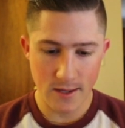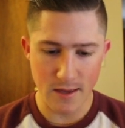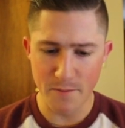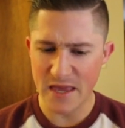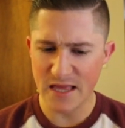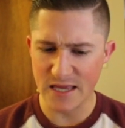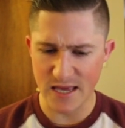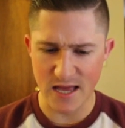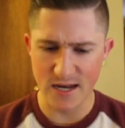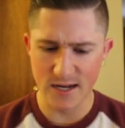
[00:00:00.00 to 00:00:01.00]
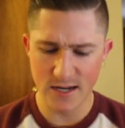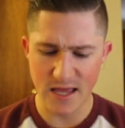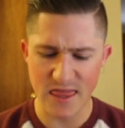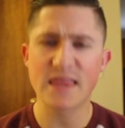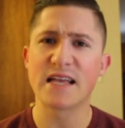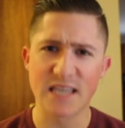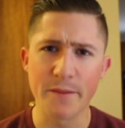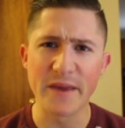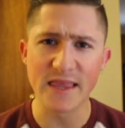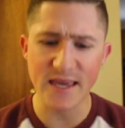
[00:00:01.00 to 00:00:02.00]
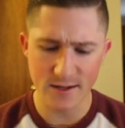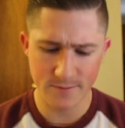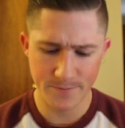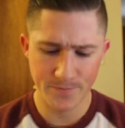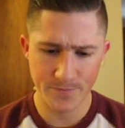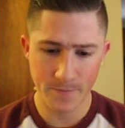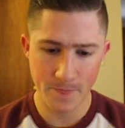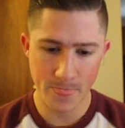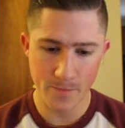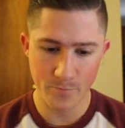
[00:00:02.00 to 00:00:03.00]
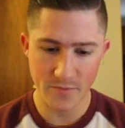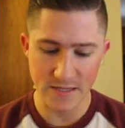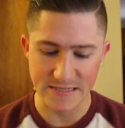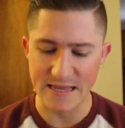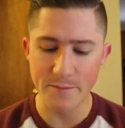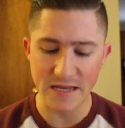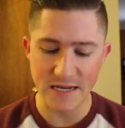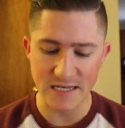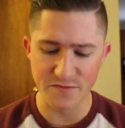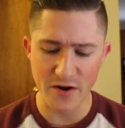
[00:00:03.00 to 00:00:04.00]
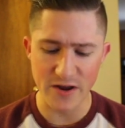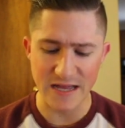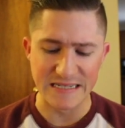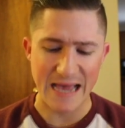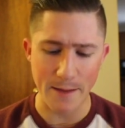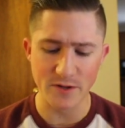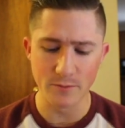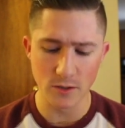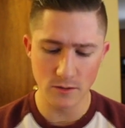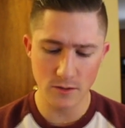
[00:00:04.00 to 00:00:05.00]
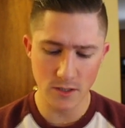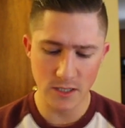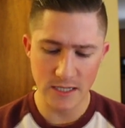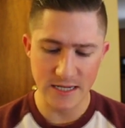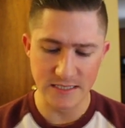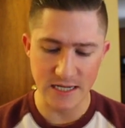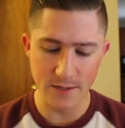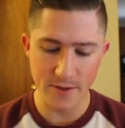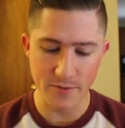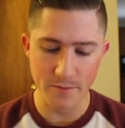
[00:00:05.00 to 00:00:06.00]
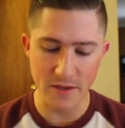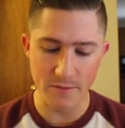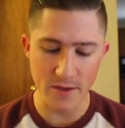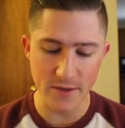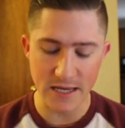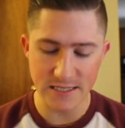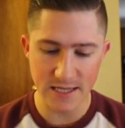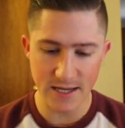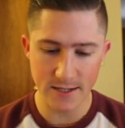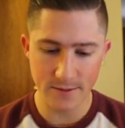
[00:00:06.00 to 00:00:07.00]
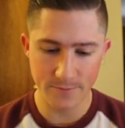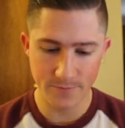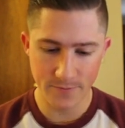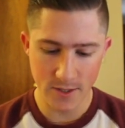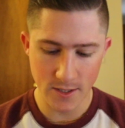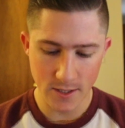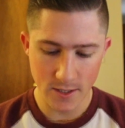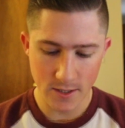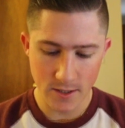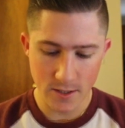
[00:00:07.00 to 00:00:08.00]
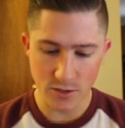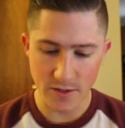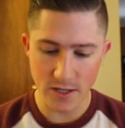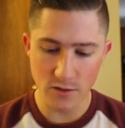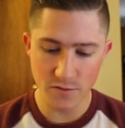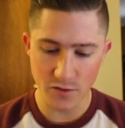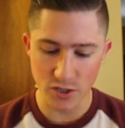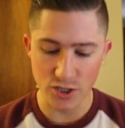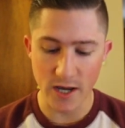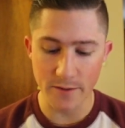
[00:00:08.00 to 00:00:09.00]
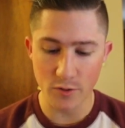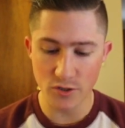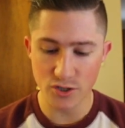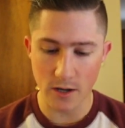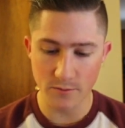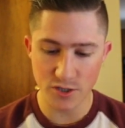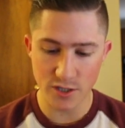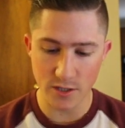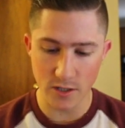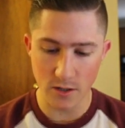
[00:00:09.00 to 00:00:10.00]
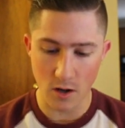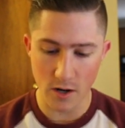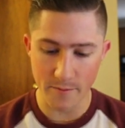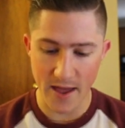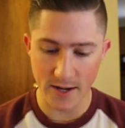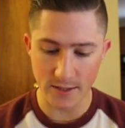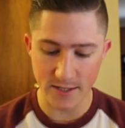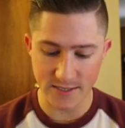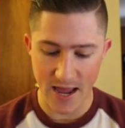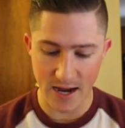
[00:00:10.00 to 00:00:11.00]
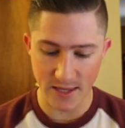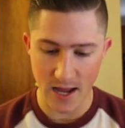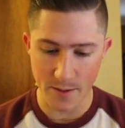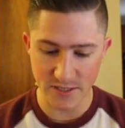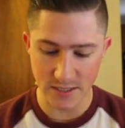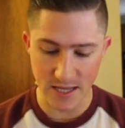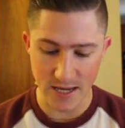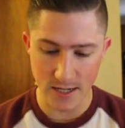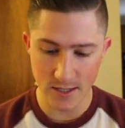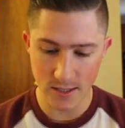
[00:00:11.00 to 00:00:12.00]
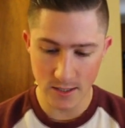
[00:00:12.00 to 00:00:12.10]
Chameleon. I think that's Chameleon. Does that mean he's very adaptable? Is he going to be able to beat me because of that? So he goes for a giant push, so I'm just going to automatically attack the opposite lane.